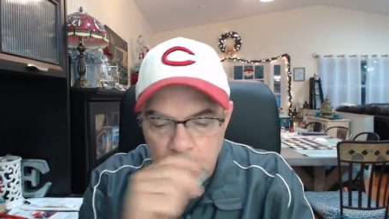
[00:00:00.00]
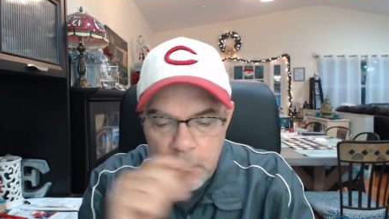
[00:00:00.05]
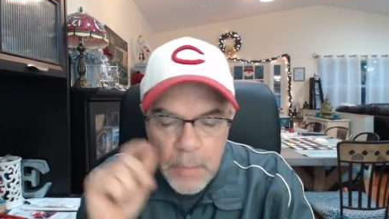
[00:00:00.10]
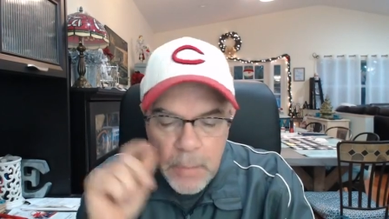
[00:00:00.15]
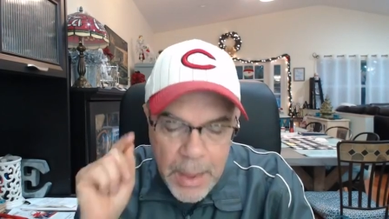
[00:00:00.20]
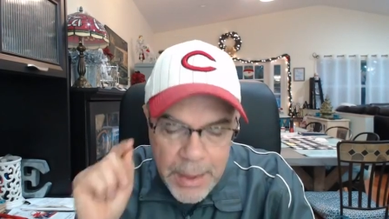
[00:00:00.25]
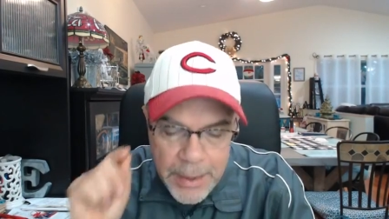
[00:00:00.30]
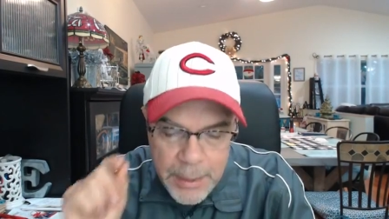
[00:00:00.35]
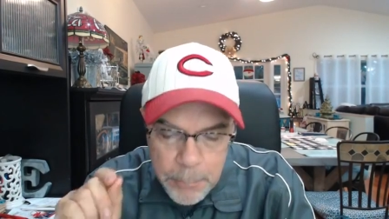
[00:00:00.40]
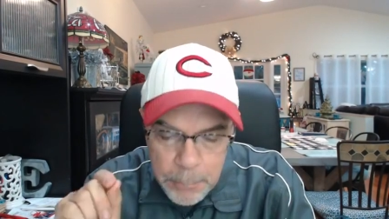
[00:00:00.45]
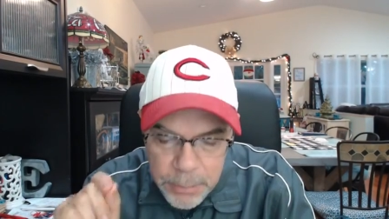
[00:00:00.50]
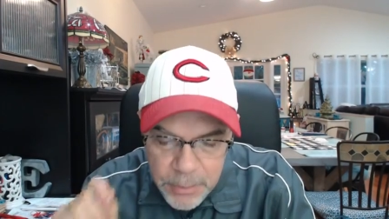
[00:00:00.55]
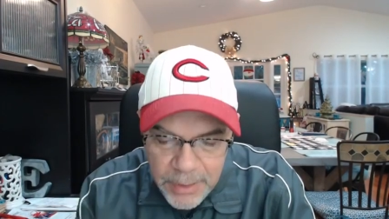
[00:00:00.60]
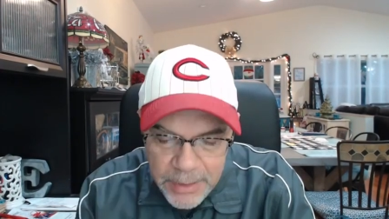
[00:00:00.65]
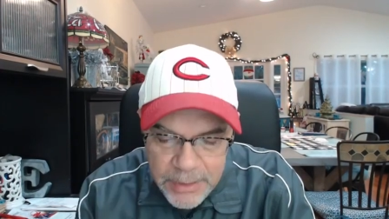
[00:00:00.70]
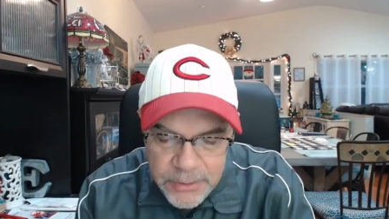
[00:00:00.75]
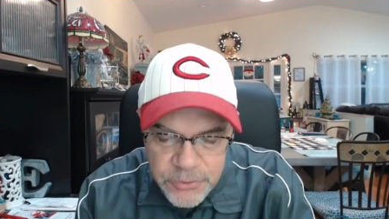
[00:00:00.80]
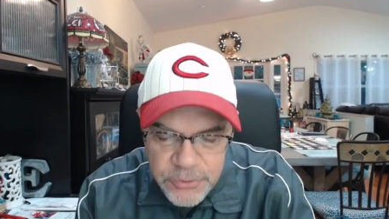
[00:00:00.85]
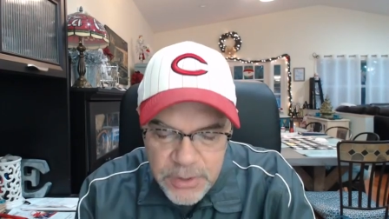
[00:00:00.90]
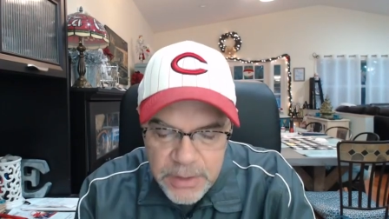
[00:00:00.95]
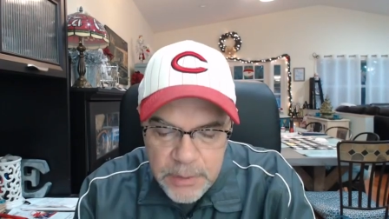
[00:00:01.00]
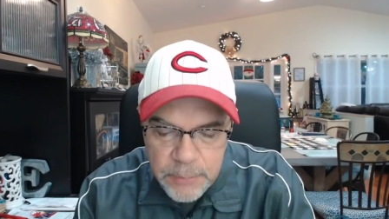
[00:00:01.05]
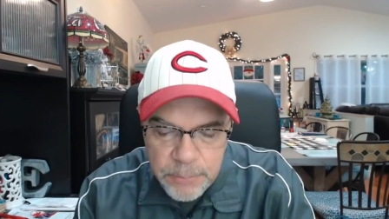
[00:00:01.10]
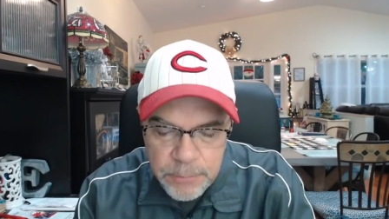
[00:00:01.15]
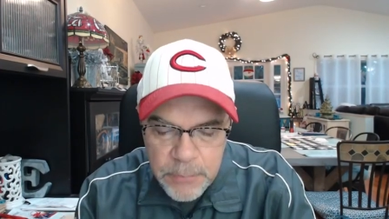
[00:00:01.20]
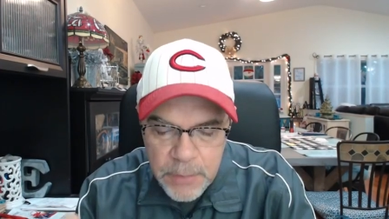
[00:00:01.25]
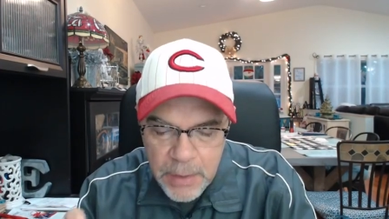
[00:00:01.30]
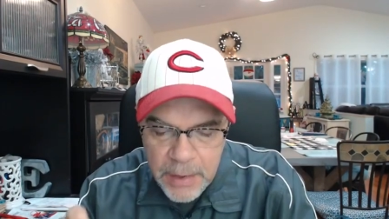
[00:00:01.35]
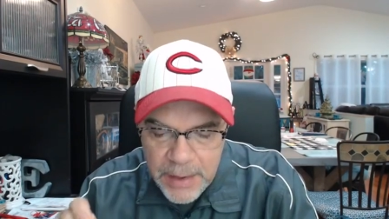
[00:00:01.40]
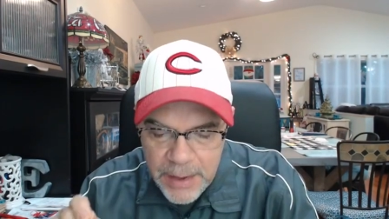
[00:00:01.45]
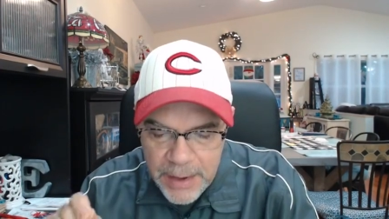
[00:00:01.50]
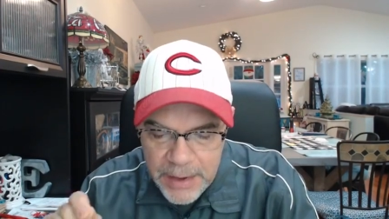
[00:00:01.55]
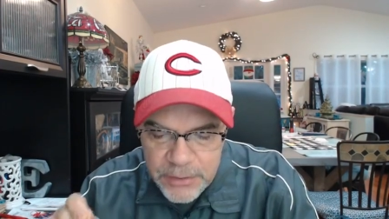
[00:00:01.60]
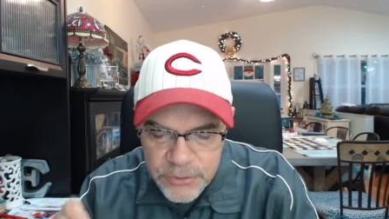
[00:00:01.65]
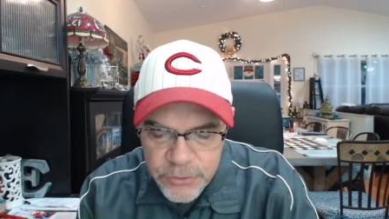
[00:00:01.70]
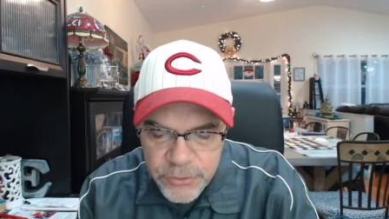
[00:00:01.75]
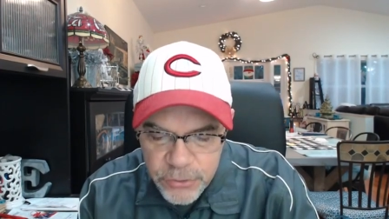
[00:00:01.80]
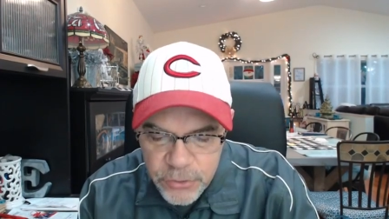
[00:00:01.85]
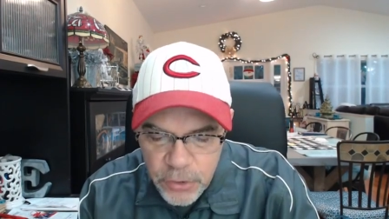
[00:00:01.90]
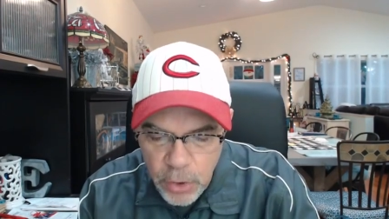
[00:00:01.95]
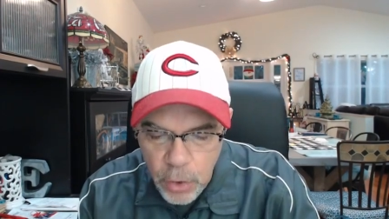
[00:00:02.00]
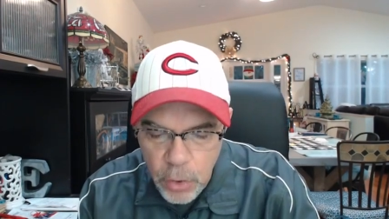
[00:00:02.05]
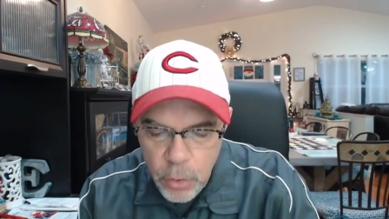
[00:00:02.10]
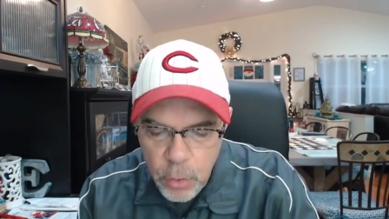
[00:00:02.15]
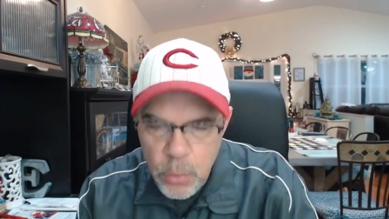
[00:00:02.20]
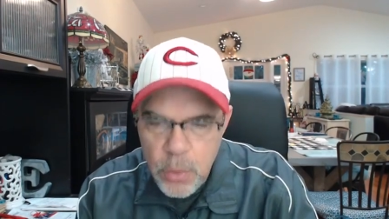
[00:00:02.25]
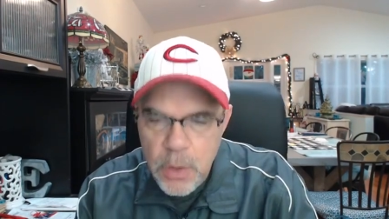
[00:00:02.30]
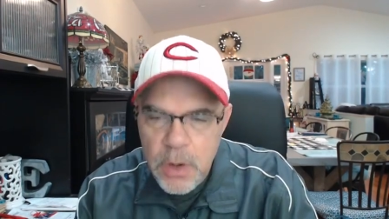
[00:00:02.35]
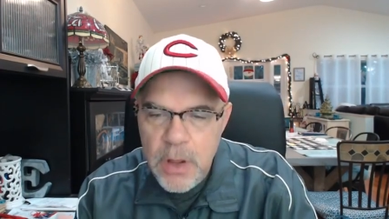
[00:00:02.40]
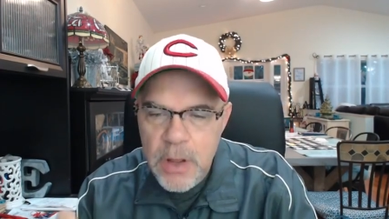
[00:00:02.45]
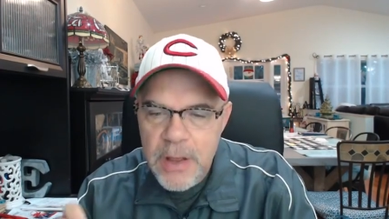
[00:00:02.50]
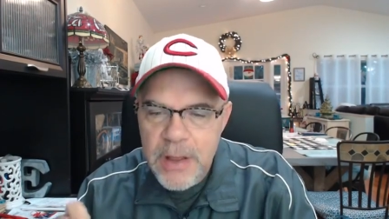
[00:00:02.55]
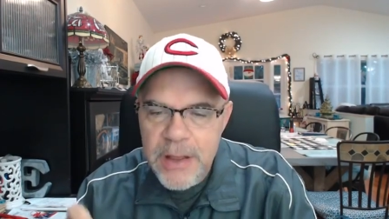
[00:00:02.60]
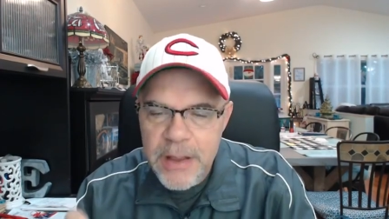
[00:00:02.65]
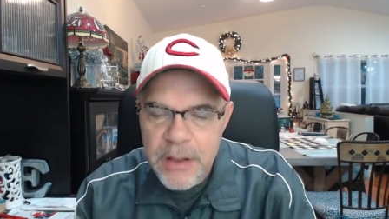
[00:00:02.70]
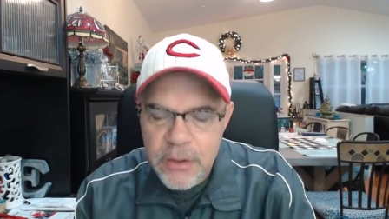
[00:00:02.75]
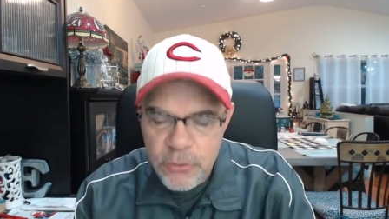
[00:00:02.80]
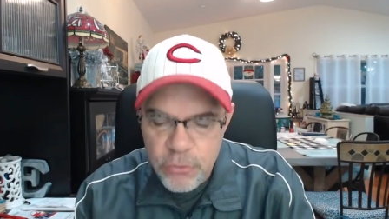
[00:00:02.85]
I am placing a stone in